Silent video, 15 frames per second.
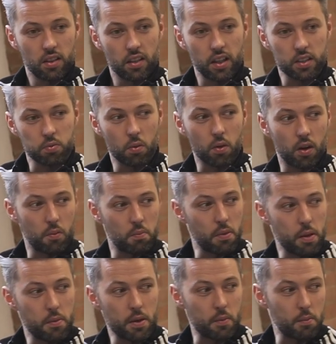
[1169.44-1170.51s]
Like that's what
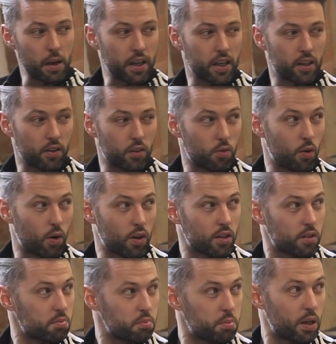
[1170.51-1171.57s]
maybe I'm banking on the wrong
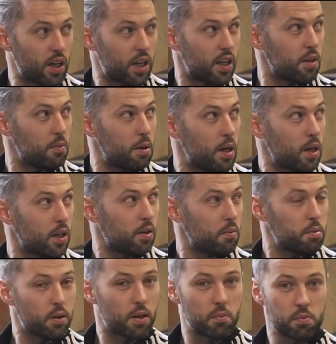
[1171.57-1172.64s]
part of the market,
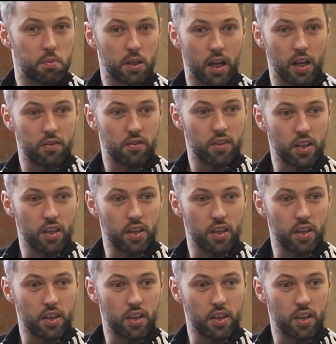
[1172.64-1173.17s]
but I'm kind of